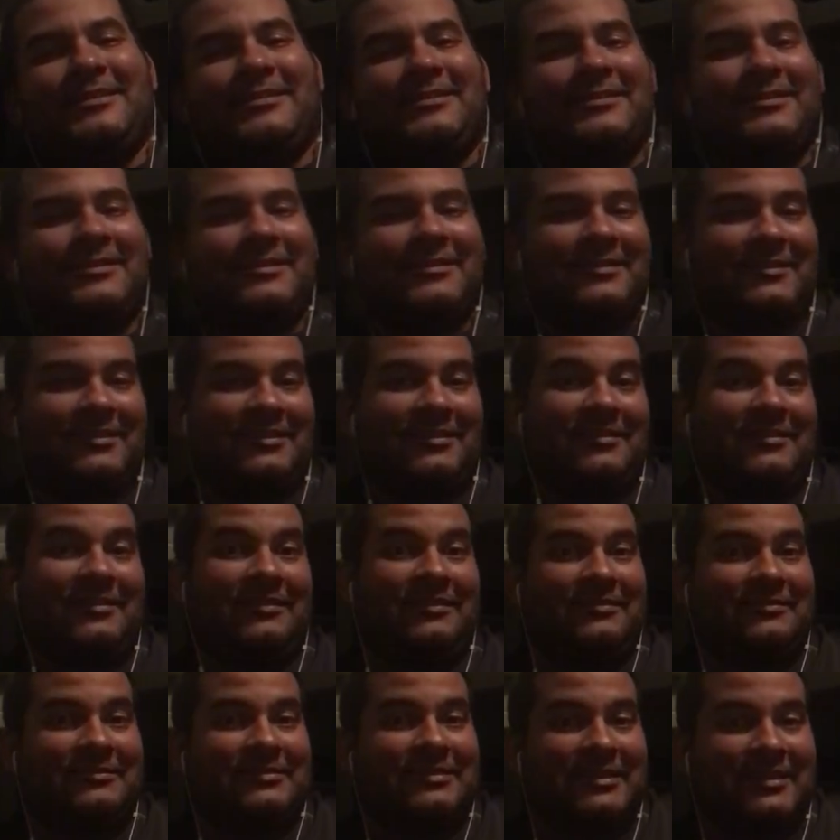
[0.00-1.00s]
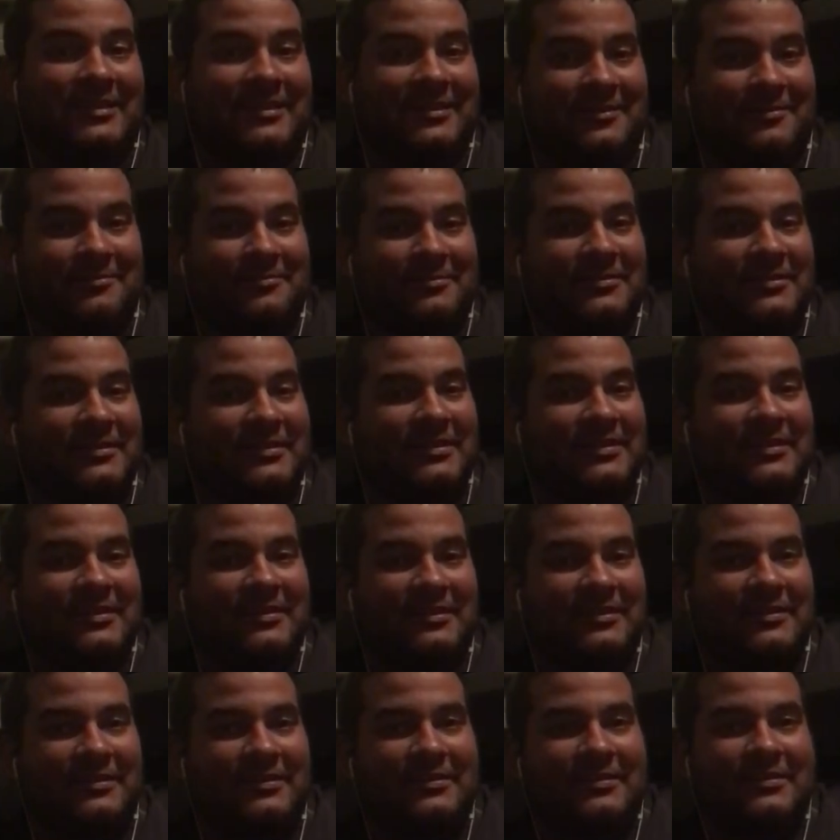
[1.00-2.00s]
A long time.
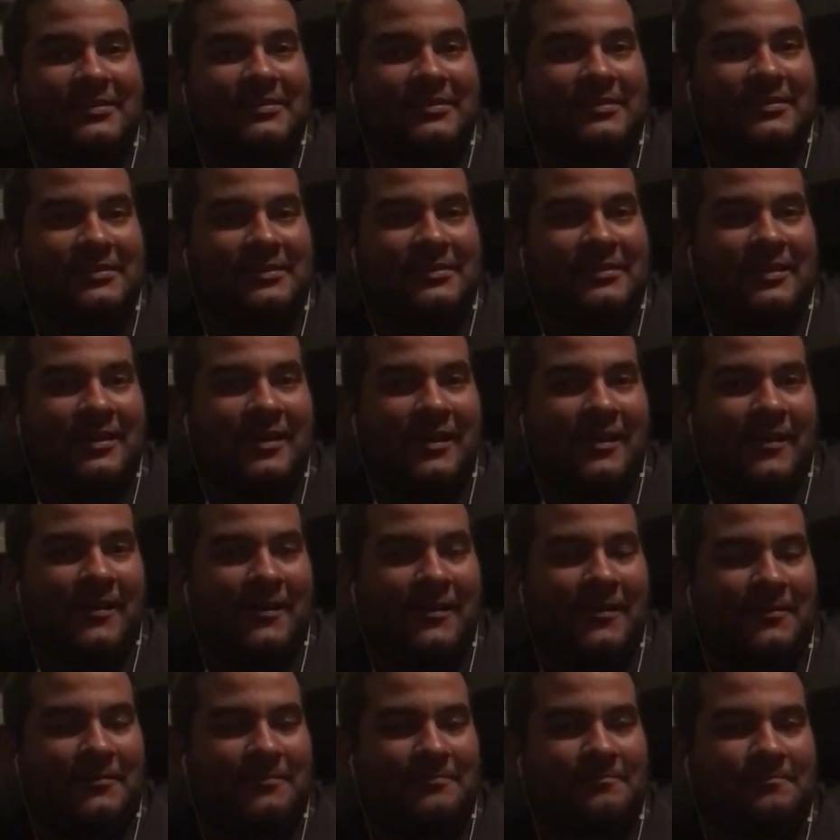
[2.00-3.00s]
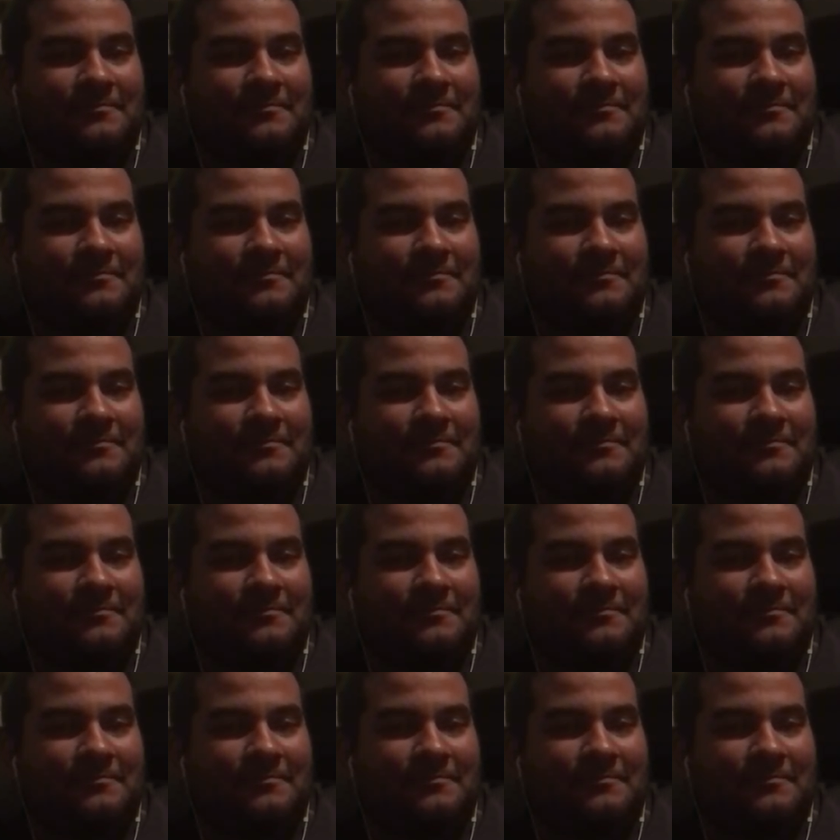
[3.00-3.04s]
I